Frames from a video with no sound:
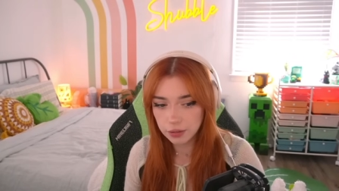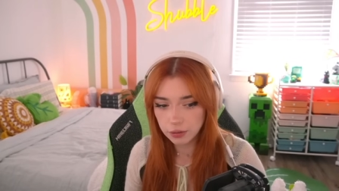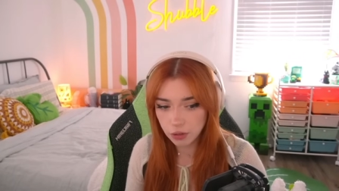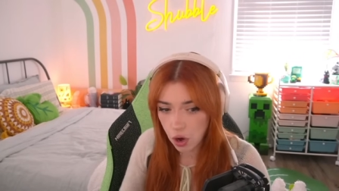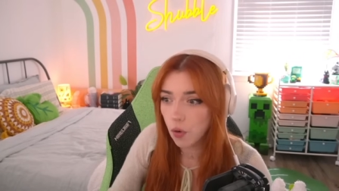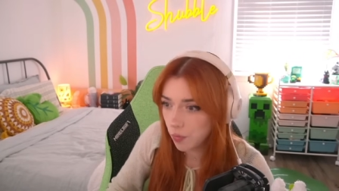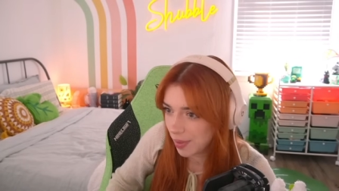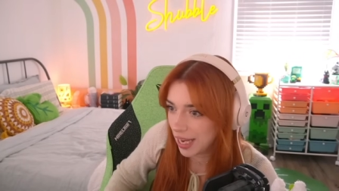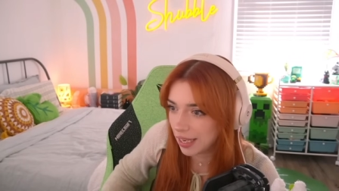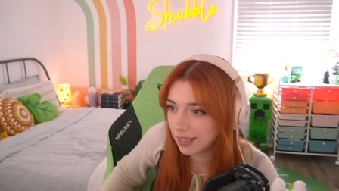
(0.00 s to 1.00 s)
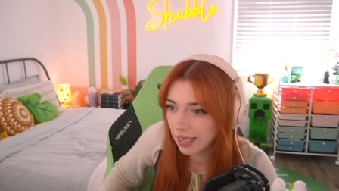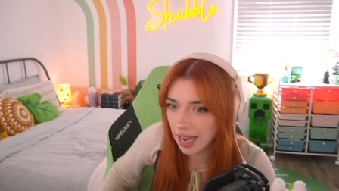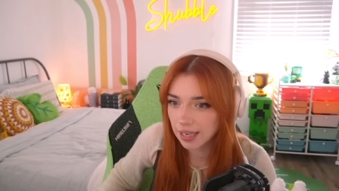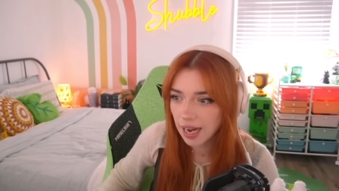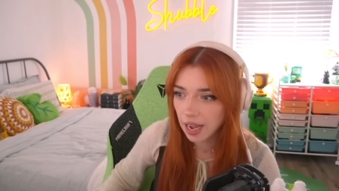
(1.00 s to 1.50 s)
know me
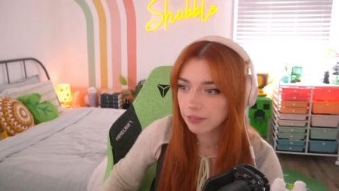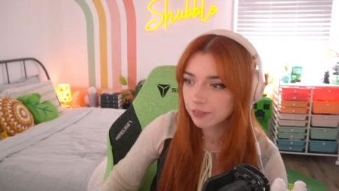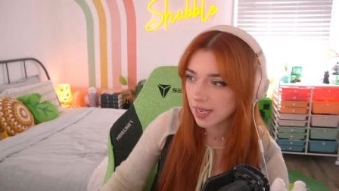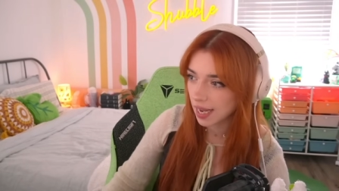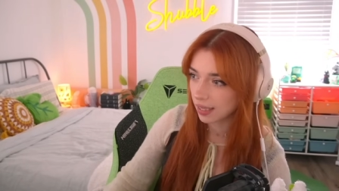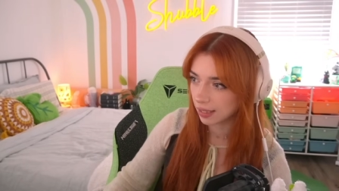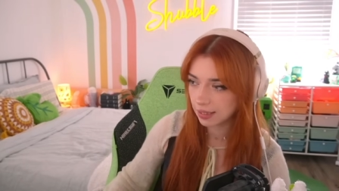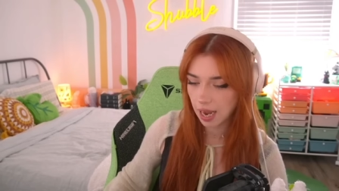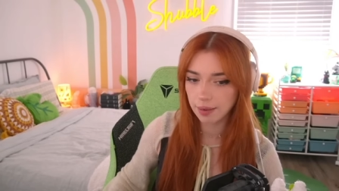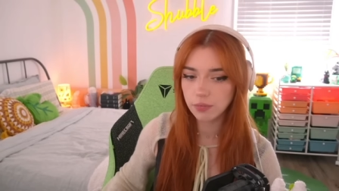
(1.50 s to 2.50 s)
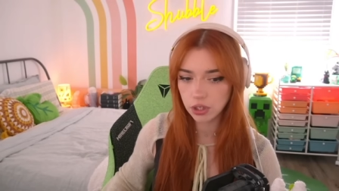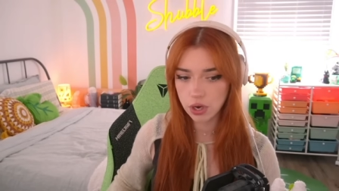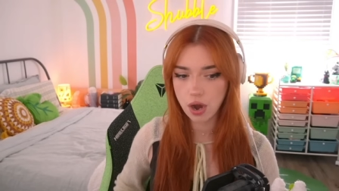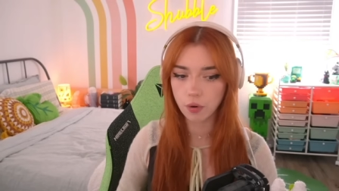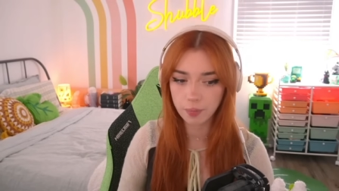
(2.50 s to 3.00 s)
and have taken the time to
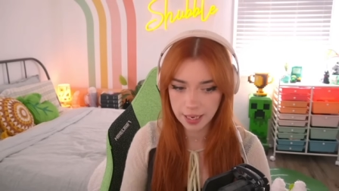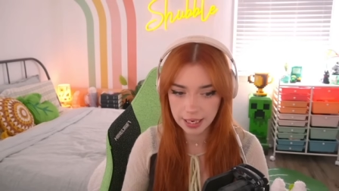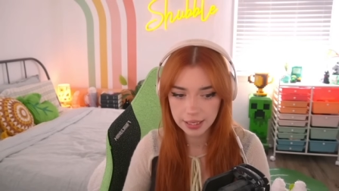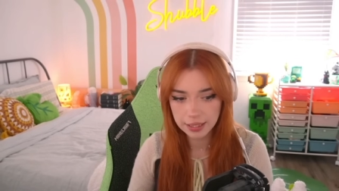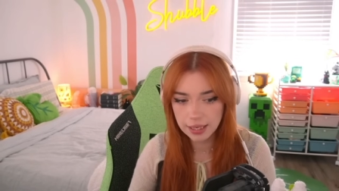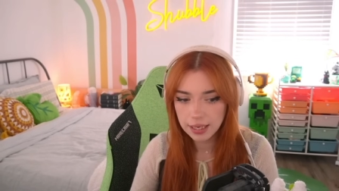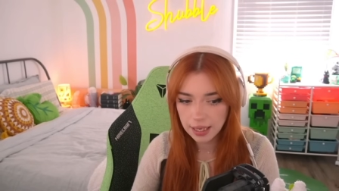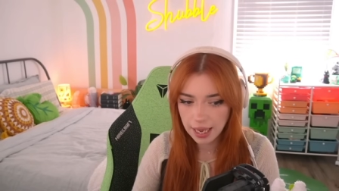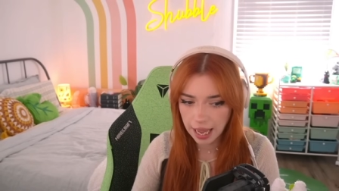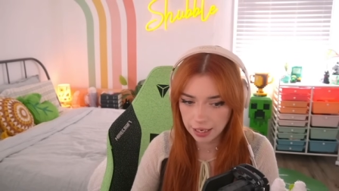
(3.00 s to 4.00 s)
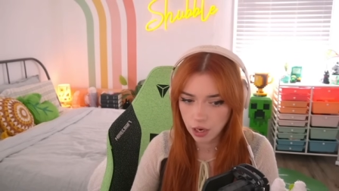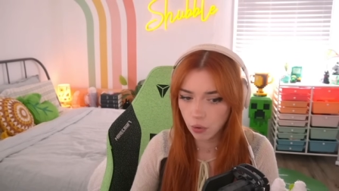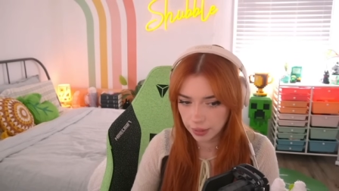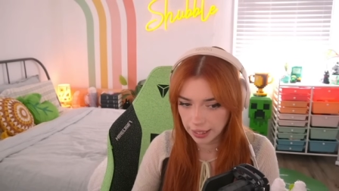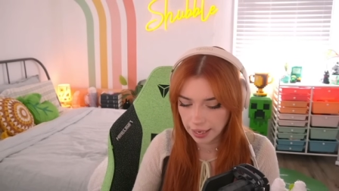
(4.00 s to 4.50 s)
know me and know
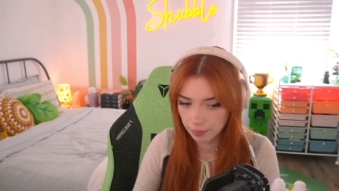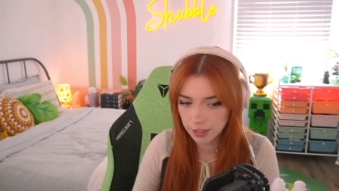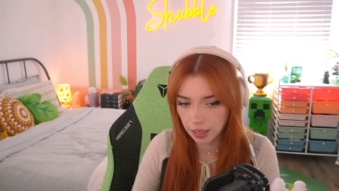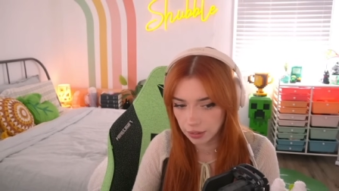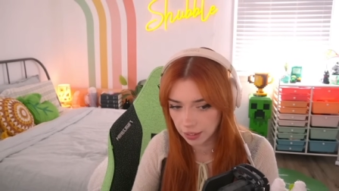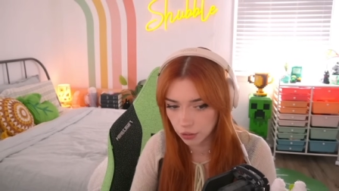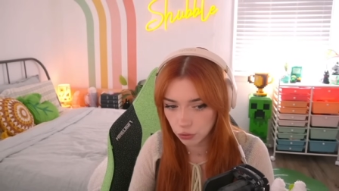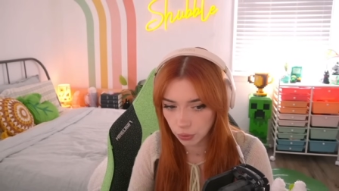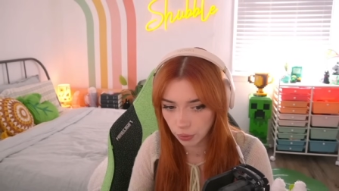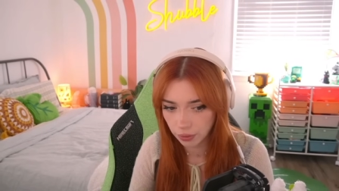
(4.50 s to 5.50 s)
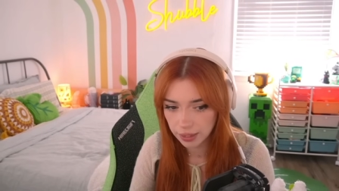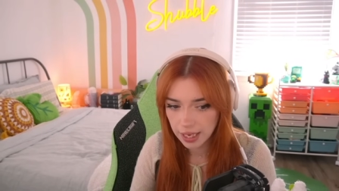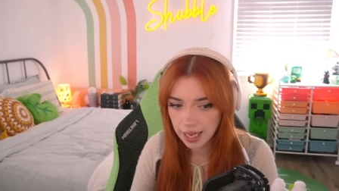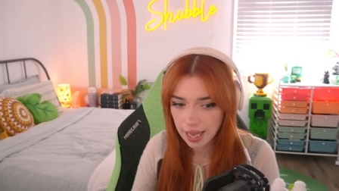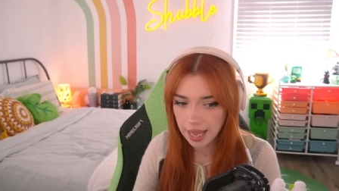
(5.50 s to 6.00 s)
that I'm telling the truth
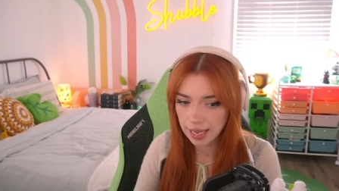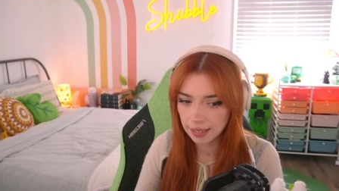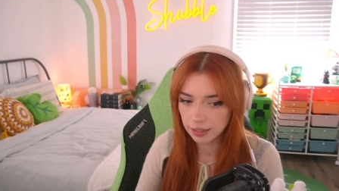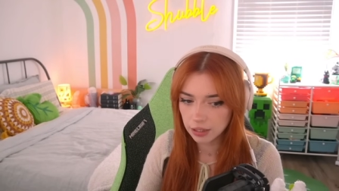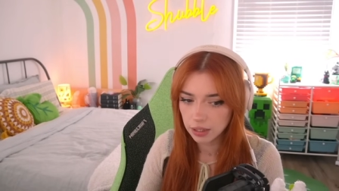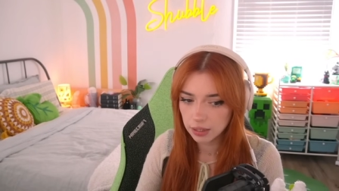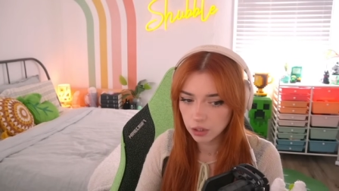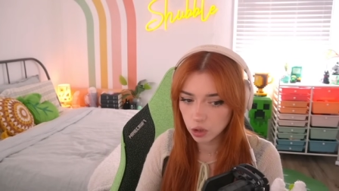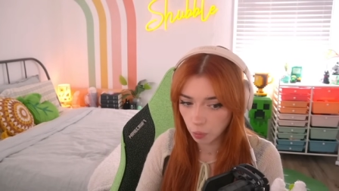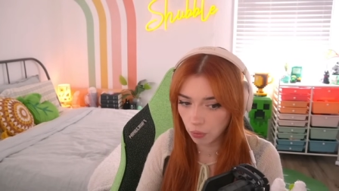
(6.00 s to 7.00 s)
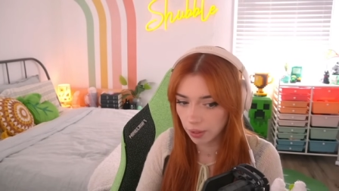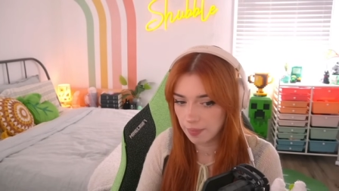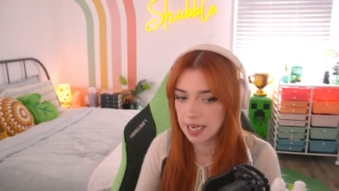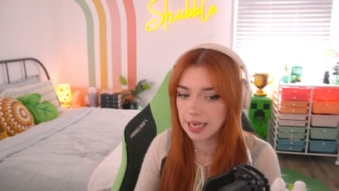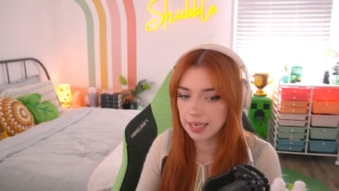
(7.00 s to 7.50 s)
and support
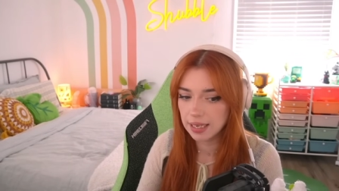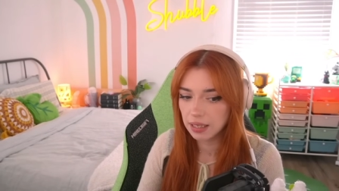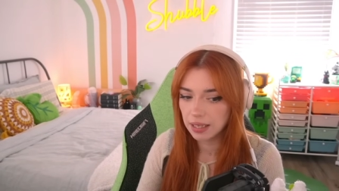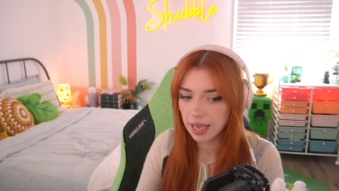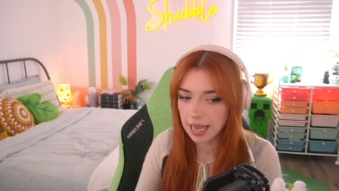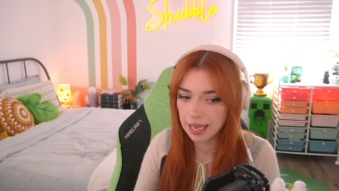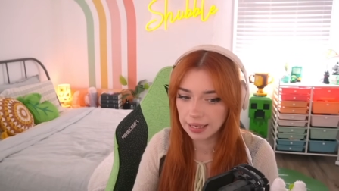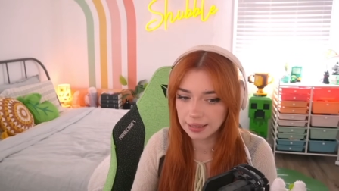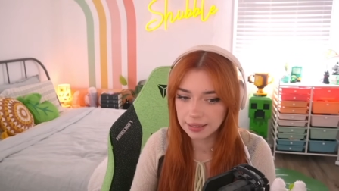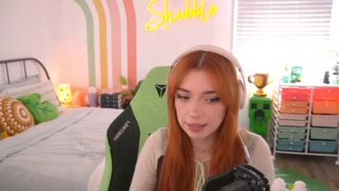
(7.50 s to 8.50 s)
me. And